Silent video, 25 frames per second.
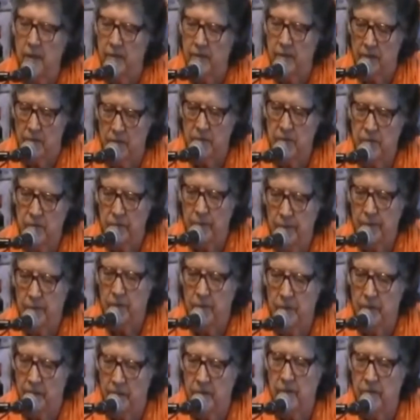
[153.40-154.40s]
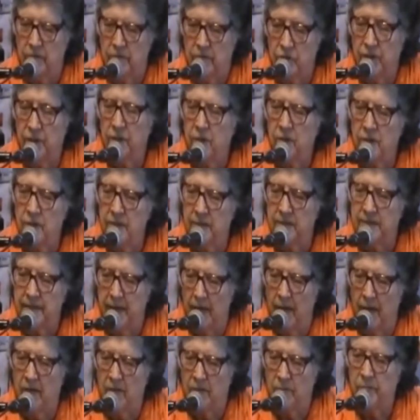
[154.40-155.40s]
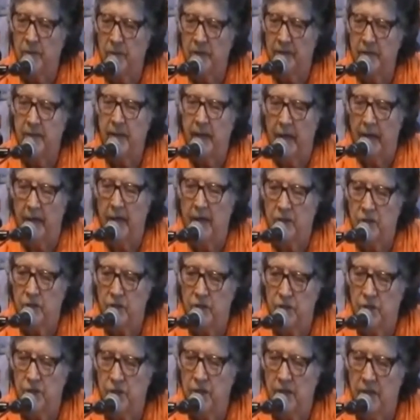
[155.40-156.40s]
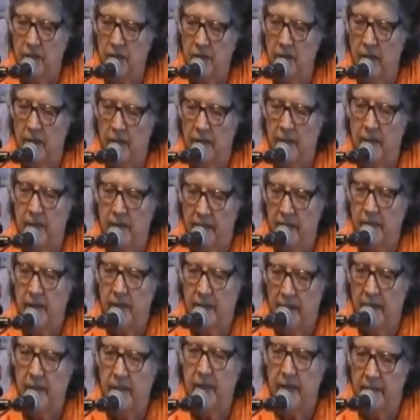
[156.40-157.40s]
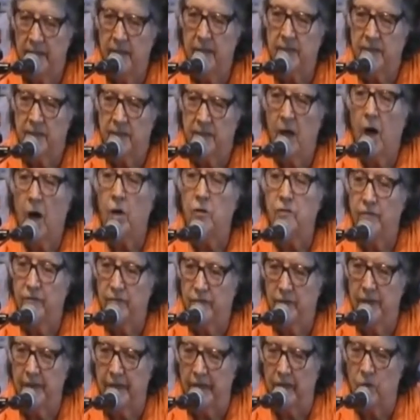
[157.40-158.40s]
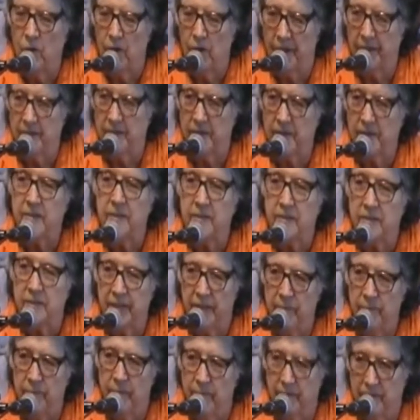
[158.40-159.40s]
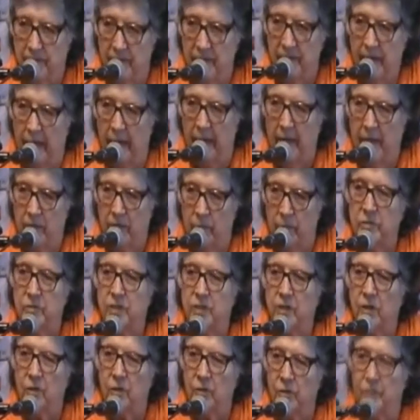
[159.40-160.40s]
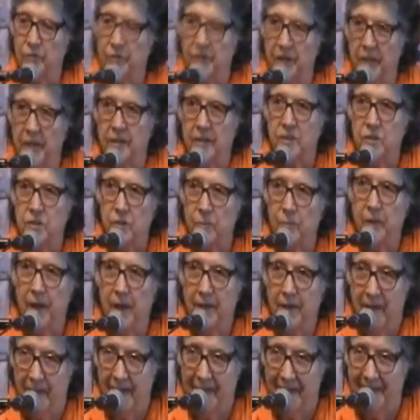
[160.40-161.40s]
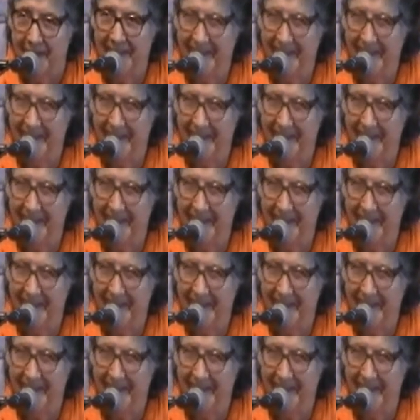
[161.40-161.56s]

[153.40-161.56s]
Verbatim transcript: the spirit of Sharon Solomon as she is hopefully going to sleep, I am told, in Japan.